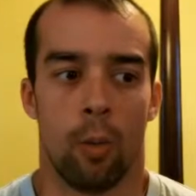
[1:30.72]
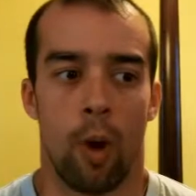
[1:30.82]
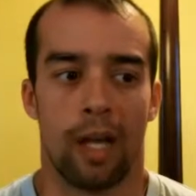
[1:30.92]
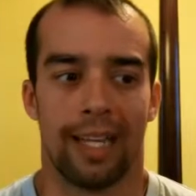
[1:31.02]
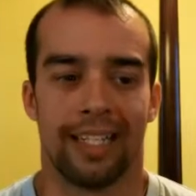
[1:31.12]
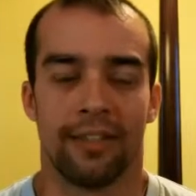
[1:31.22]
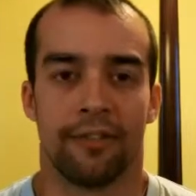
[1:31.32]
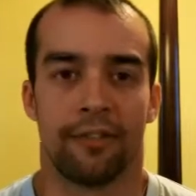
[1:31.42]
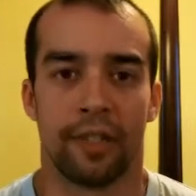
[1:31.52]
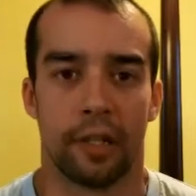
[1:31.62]
while I
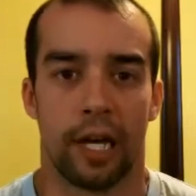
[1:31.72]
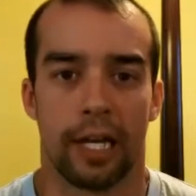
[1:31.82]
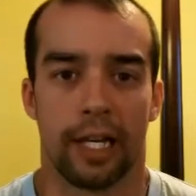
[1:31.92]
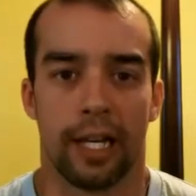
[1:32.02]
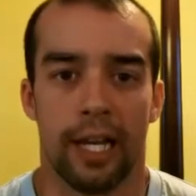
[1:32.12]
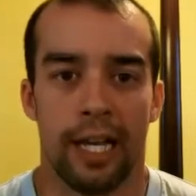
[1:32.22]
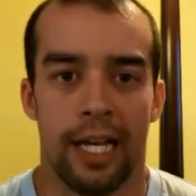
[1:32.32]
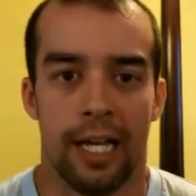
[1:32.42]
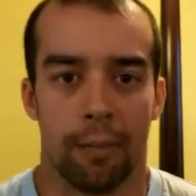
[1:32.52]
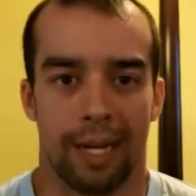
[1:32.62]
didn't feel like
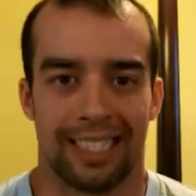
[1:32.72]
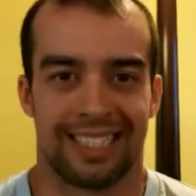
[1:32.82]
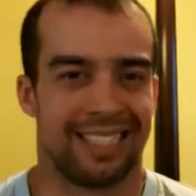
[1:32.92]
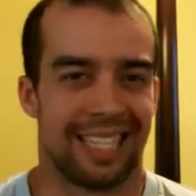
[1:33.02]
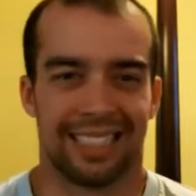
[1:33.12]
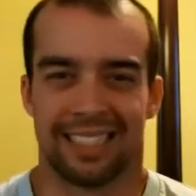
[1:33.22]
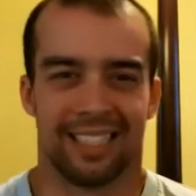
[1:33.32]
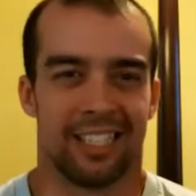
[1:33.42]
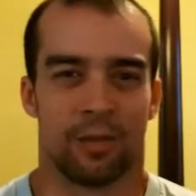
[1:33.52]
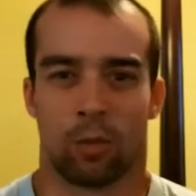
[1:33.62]
my
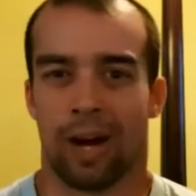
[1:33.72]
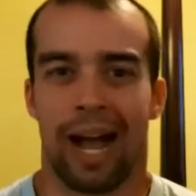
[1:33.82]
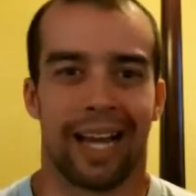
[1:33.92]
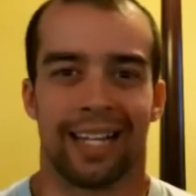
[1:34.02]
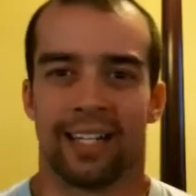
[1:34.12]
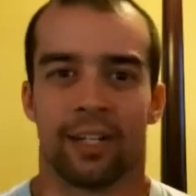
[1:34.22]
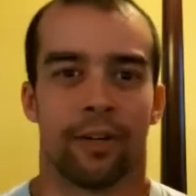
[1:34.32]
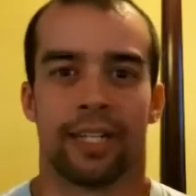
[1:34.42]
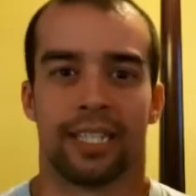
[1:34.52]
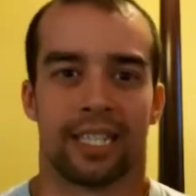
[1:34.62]
senses were heightened
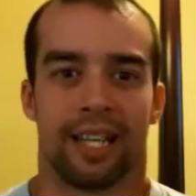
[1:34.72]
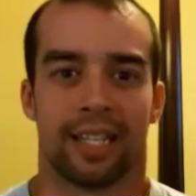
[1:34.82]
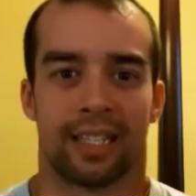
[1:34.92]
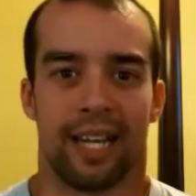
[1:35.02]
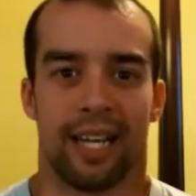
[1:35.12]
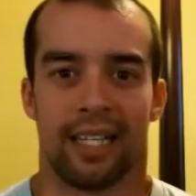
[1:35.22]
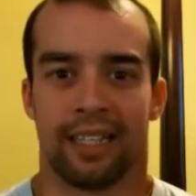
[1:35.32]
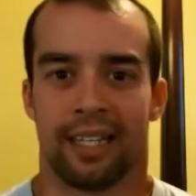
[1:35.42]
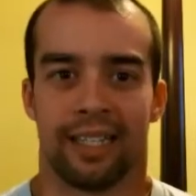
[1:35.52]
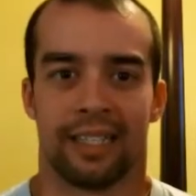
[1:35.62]
or anything like
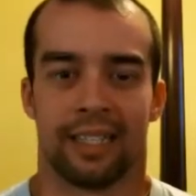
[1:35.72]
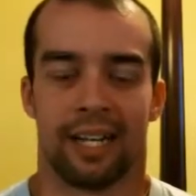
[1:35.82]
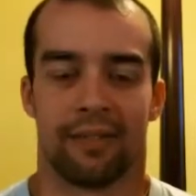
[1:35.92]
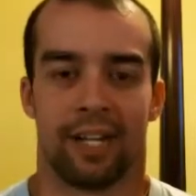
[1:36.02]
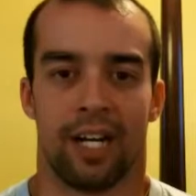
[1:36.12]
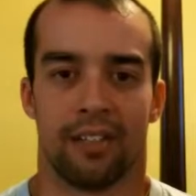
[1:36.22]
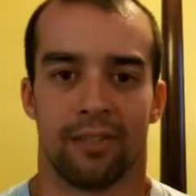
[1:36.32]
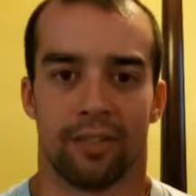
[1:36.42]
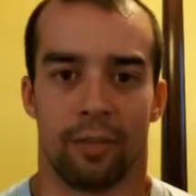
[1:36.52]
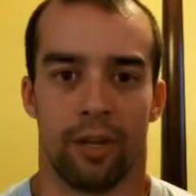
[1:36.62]
that, like I've gotten
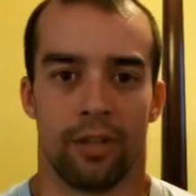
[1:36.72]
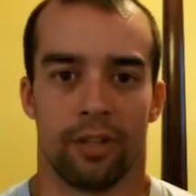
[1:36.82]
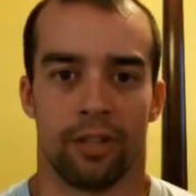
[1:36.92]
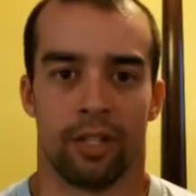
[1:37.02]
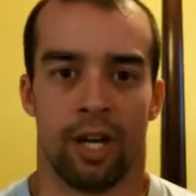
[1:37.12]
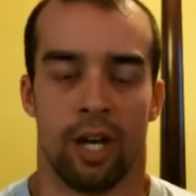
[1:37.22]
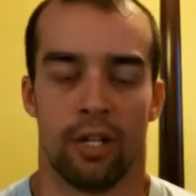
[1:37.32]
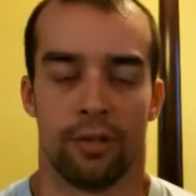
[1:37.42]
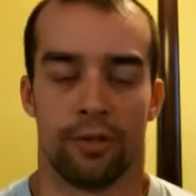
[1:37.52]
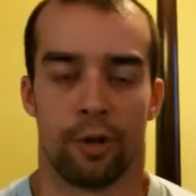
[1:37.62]
from other
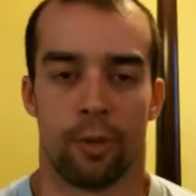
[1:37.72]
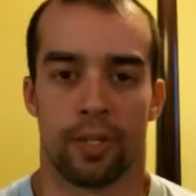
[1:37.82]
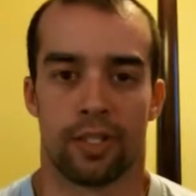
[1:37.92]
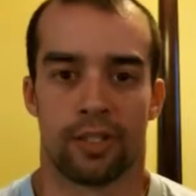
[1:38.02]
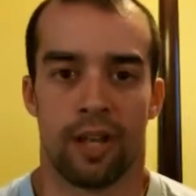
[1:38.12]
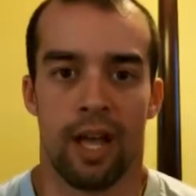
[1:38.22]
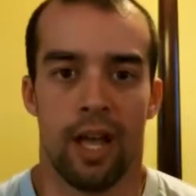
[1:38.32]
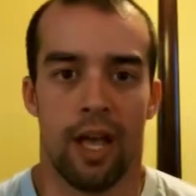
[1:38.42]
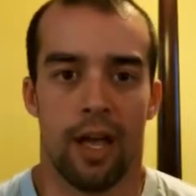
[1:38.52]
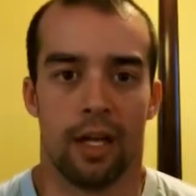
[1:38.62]
nootropics,
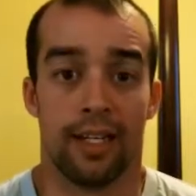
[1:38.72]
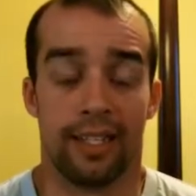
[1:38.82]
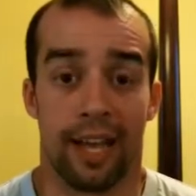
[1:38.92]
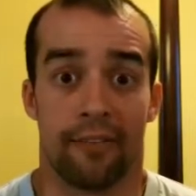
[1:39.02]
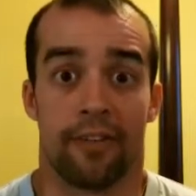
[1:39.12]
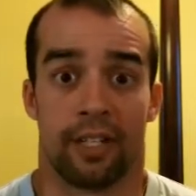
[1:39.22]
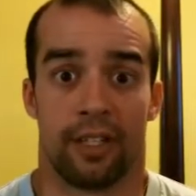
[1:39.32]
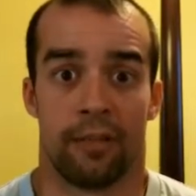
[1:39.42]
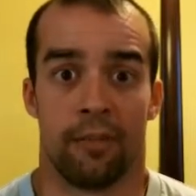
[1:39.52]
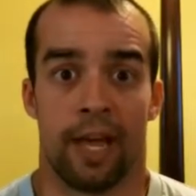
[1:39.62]
it
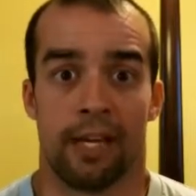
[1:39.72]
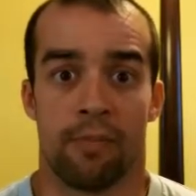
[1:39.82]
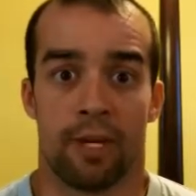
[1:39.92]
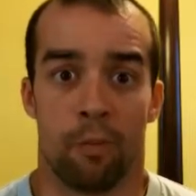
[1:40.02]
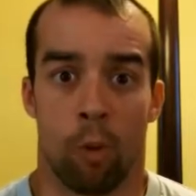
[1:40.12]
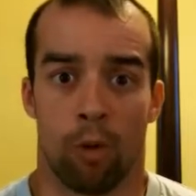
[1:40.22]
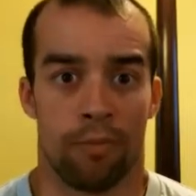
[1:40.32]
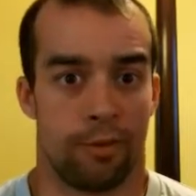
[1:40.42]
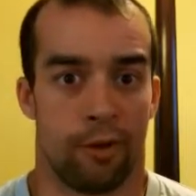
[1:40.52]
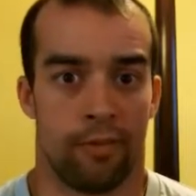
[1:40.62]
definitely made me more
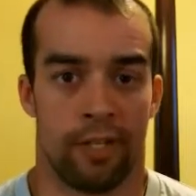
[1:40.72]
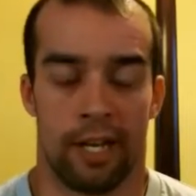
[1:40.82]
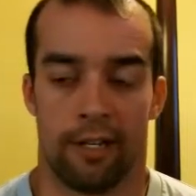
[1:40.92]
observant.